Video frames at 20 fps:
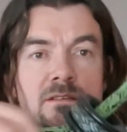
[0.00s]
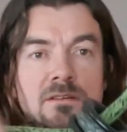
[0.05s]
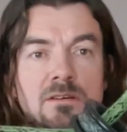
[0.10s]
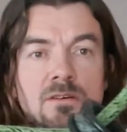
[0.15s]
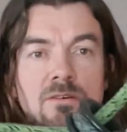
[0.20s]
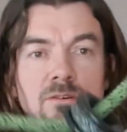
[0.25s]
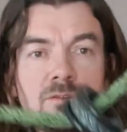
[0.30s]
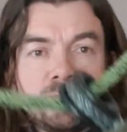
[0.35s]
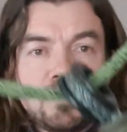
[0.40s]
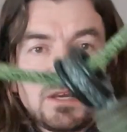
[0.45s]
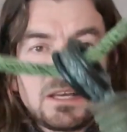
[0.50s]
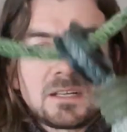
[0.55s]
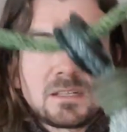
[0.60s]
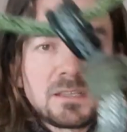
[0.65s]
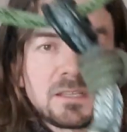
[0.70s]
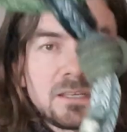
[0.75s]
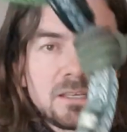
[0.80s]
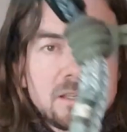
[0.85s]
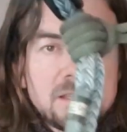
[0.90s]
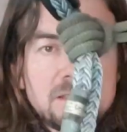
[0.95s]
Whole back
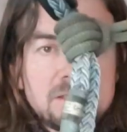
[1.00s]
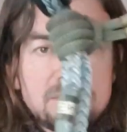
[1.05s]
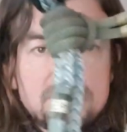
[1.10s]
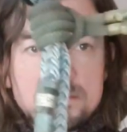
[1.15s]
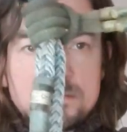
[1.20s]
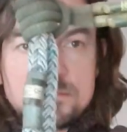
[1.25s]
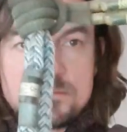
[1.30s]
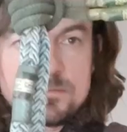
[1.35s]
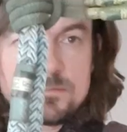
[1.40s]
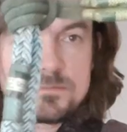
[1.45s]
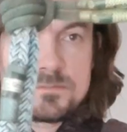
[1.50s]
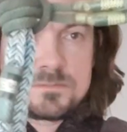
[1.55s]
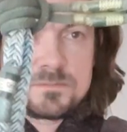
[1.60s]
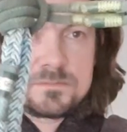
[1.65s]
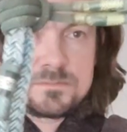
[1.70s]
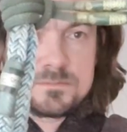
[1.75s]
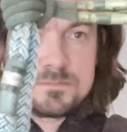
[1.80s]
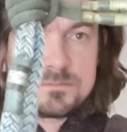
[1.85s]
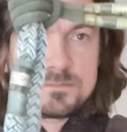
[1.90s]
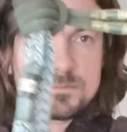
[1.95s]
line
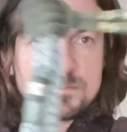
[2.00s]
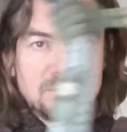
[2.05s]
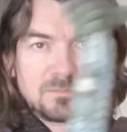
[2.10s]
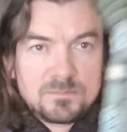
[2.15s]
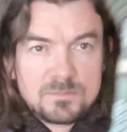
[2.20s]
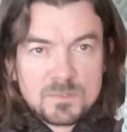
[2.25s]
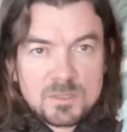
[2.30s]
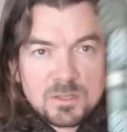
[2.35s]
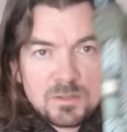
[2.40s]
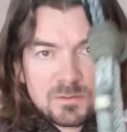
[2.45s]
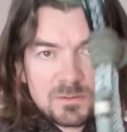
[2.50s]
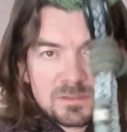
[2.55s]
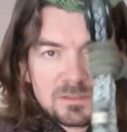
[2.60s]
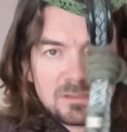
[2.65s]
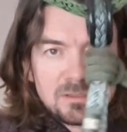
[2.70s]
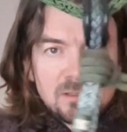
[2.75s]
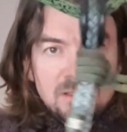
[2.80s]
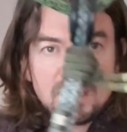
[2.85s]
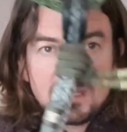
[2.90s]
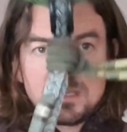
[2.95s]
goes
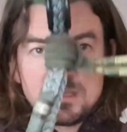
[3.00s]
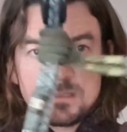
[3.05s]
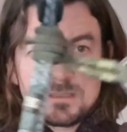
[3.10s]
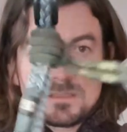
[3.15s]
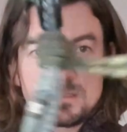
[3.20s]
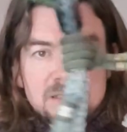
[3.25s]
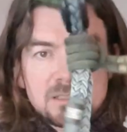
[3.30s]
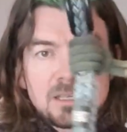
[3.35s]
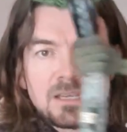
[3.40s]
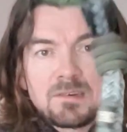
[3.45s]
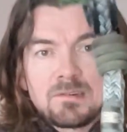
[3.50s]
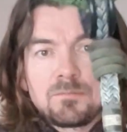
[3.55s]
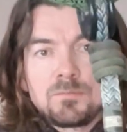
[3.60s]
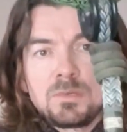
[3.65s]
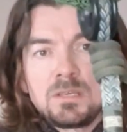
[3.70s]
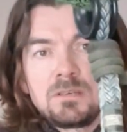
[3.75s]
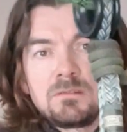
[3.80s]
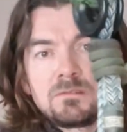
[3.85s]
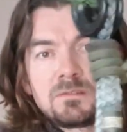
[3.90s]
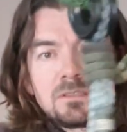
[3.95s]
to here, this
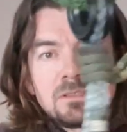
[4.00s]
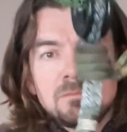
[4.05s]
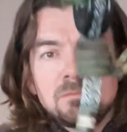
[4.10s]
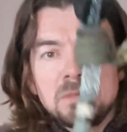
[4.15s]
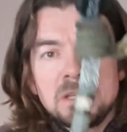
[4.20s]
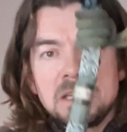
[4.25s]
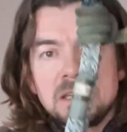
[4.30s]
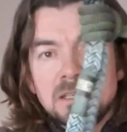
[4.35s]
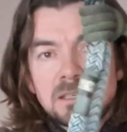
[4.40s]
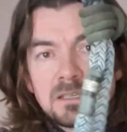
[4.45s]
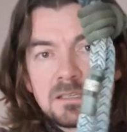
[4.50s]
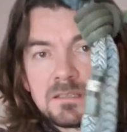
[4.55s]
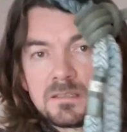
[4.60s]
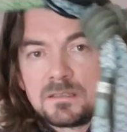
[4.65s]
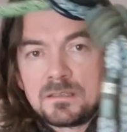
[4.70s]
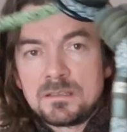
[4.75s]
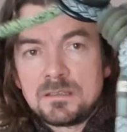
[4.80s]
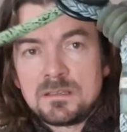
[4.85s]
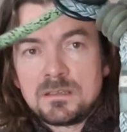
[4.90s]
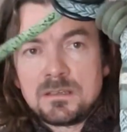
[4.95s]
carabiner at the back,
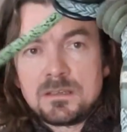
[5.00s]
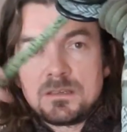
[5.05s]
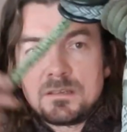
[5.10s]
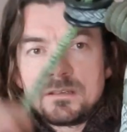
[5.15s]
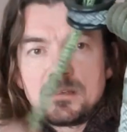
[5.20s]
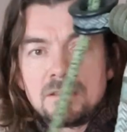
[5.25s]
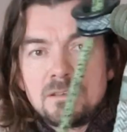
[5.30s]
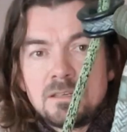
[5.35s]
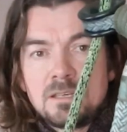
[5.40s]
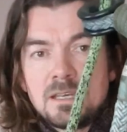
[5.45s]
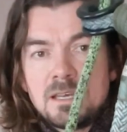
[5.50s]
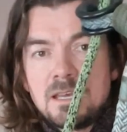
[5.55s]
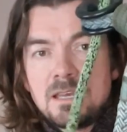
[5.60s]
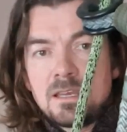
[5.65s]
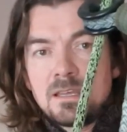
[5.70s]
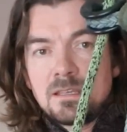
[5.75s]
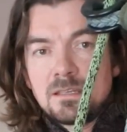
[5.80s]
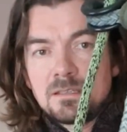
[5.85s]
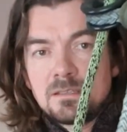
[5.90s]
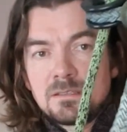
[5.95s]

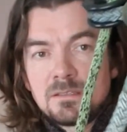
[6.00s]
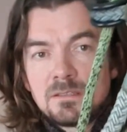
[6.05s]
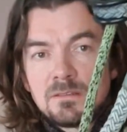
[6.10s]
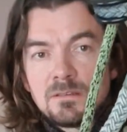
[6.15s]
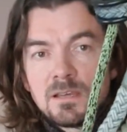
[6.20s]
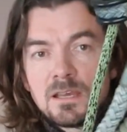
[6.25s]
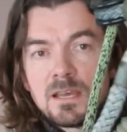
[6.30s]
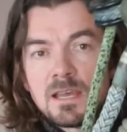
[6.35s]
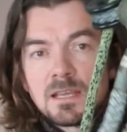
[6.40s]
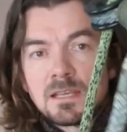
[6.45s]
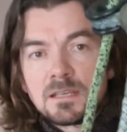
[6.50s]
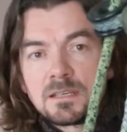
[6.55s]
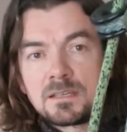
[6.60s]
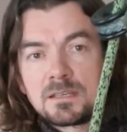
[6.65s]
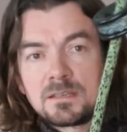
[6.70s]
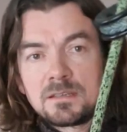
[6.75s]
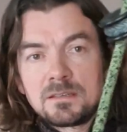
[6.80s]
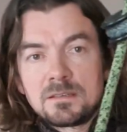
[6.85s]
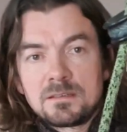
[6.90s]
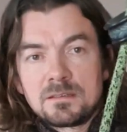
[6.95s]
and you hang
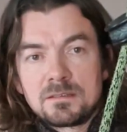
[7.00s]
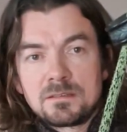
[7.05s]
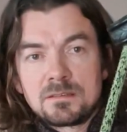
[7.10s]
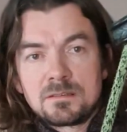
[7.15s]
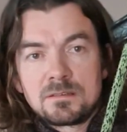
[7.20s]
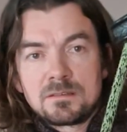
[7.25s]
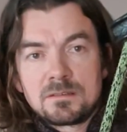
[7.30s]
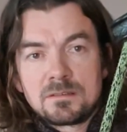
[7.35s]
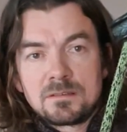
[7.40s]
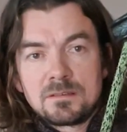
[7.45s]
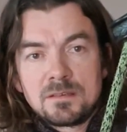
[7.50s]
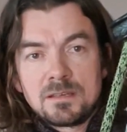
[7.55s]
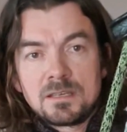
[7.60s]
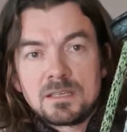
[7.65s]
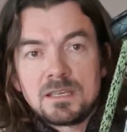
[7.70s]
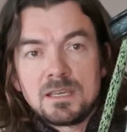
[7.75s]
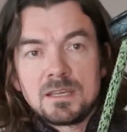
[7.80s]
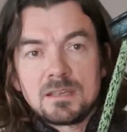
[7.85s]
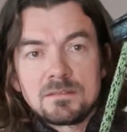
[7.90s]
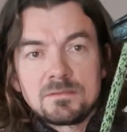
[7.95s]

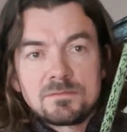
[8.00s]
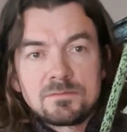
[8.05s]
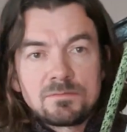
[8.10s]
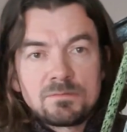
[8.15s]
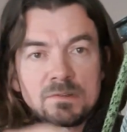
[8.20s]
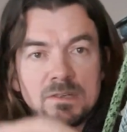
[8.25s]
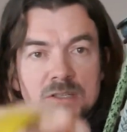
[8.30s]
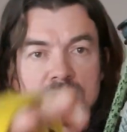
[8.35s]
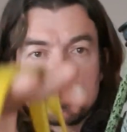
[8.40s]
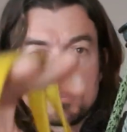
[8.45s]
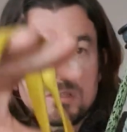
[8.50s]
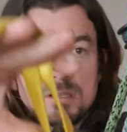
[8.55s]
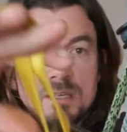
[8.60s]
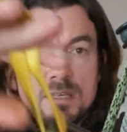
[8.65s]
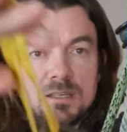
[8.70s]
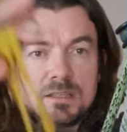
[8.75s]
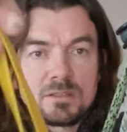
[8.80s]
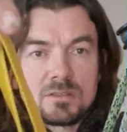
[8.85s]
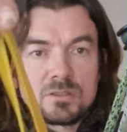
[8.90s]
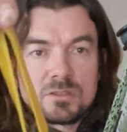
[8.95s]
again friction
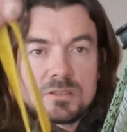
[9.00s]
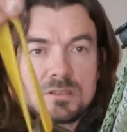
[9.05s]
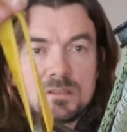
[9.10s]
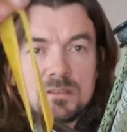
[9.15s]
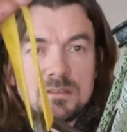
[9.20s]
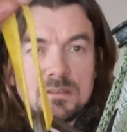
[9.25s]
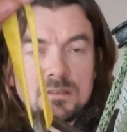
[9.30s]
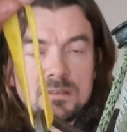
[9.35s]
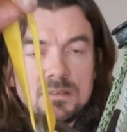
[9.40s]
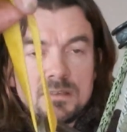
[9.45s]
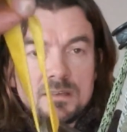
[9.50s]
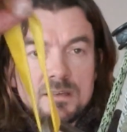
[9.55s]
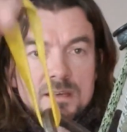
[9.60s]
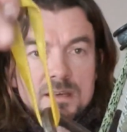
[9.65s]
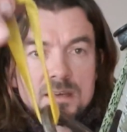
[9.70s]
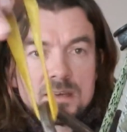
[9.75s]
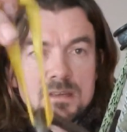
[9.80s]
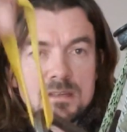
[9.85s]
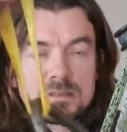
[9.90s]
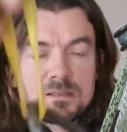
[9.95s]
hitch
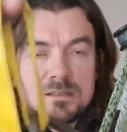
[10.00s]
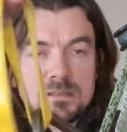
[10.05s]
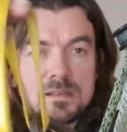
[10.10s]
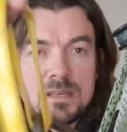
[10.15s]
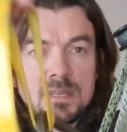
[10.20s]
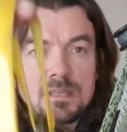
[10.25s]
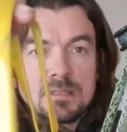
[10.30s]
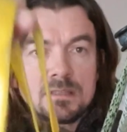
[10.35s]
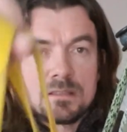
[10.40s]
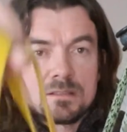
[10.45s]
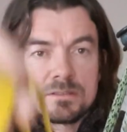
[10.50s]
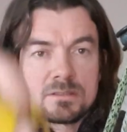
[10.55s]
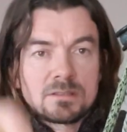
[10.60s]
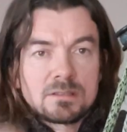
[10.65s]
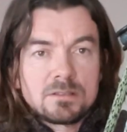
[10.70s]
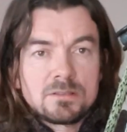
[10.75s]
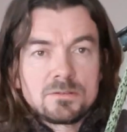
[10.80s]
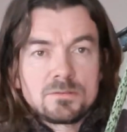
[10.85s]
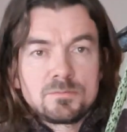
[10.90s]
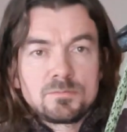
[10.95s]
and endless
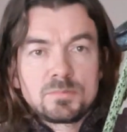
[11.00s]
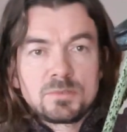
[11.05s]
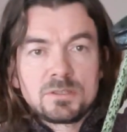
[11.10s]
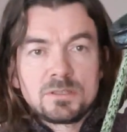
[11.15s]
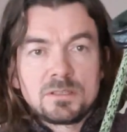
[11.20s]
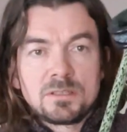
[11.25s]
loop